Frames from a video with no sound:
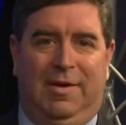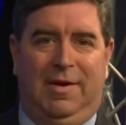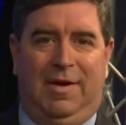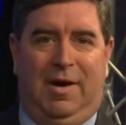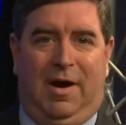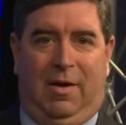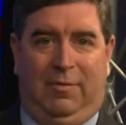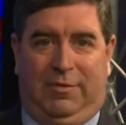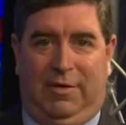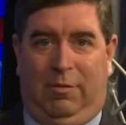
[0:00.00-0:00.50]

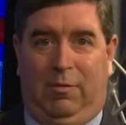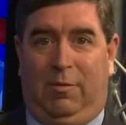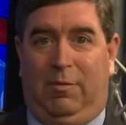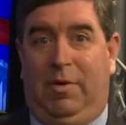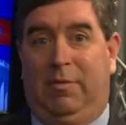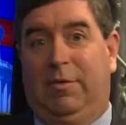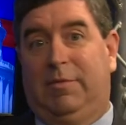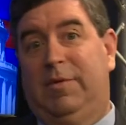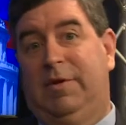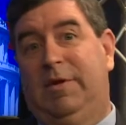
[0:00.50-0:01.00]
I'm Delaware
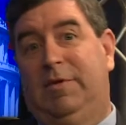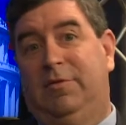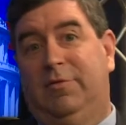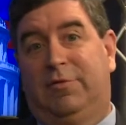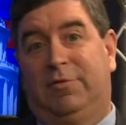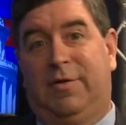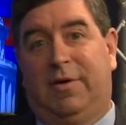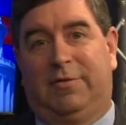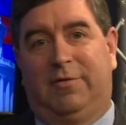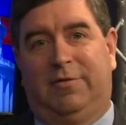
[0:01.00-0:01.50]
Public Media News
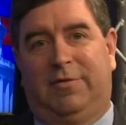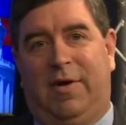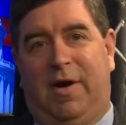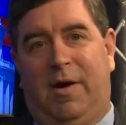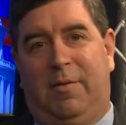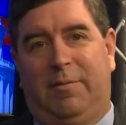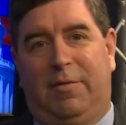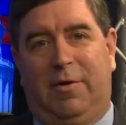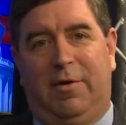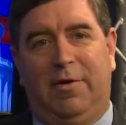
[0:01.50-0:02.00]
Director
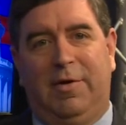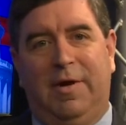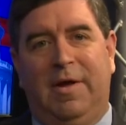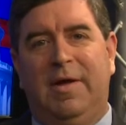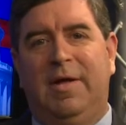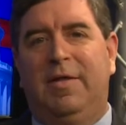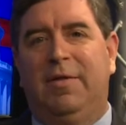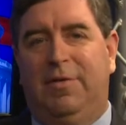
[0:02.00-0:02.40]
Tom Byrne.